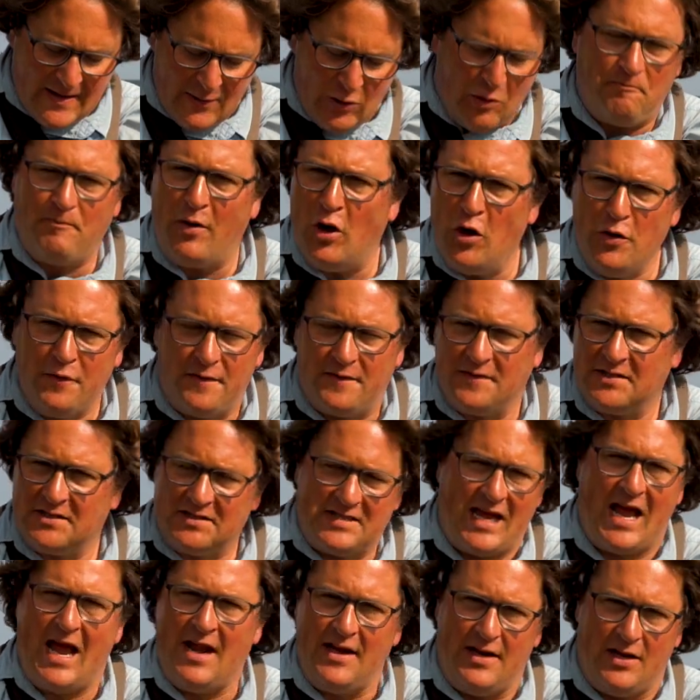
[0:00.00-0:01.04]
look, both
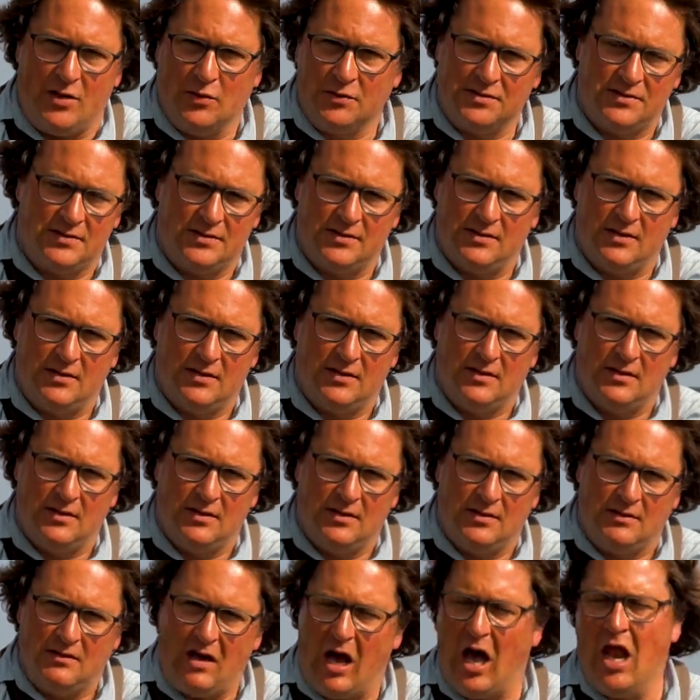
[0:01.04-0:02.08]
sandeels
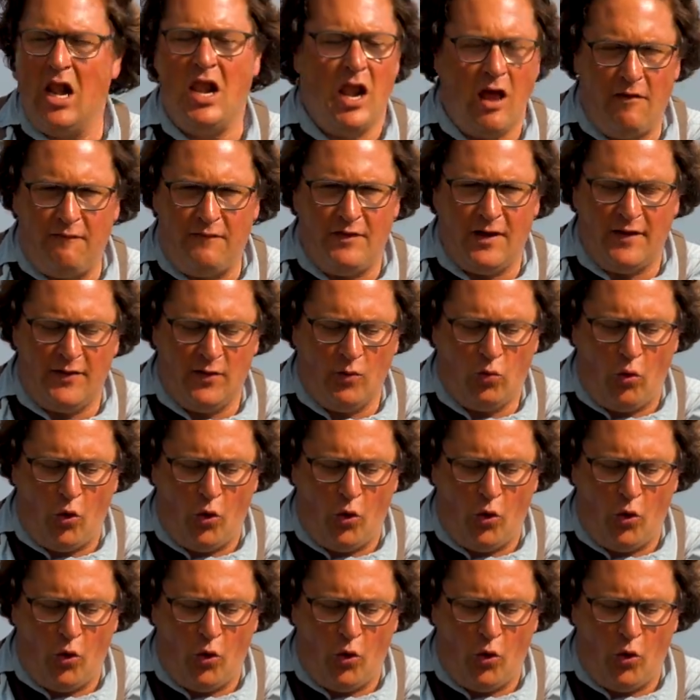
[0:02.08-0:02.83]
are lovely in the